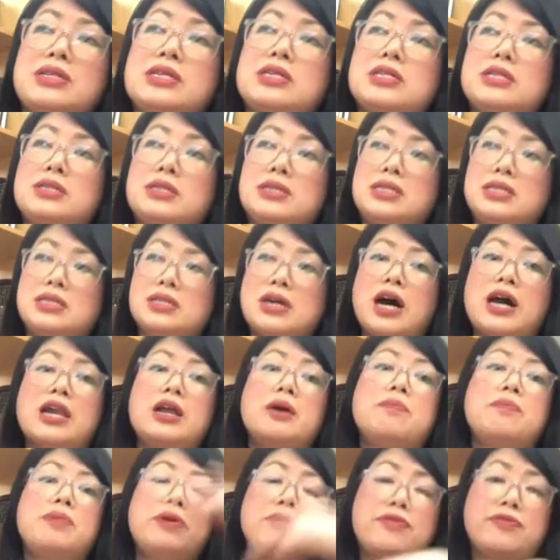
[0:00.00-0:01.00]
the
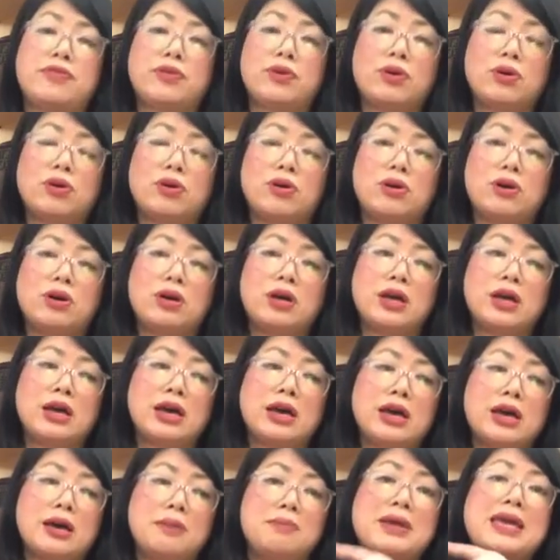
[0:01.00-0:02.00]
designer before
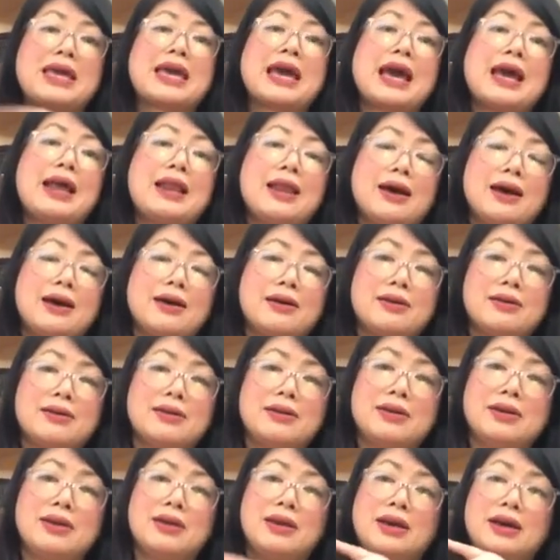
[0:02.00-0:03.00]
uh, Michaela,
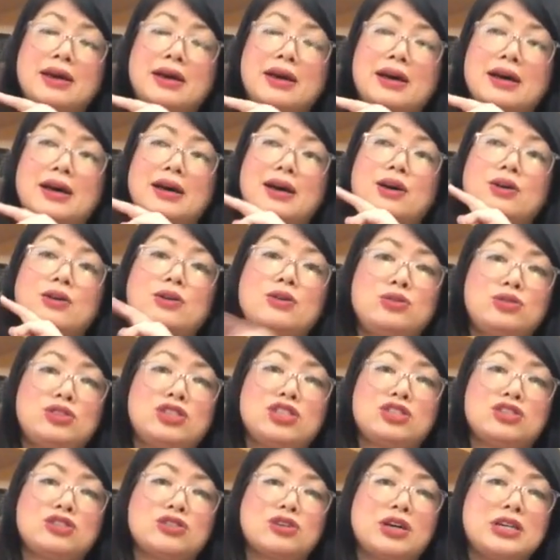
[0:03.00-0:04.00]
uh, who's
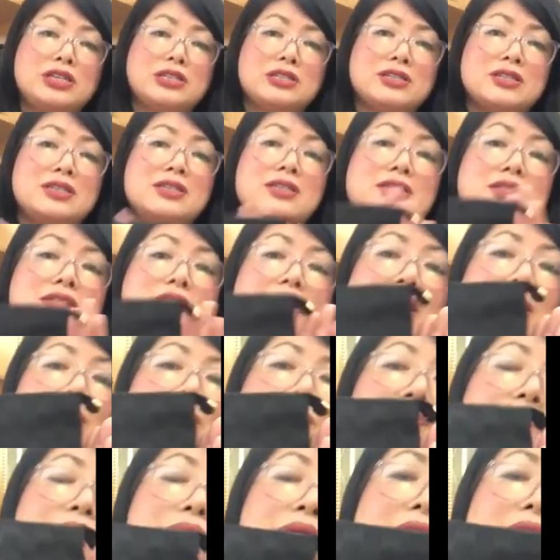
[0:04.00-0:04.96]
just joined. So,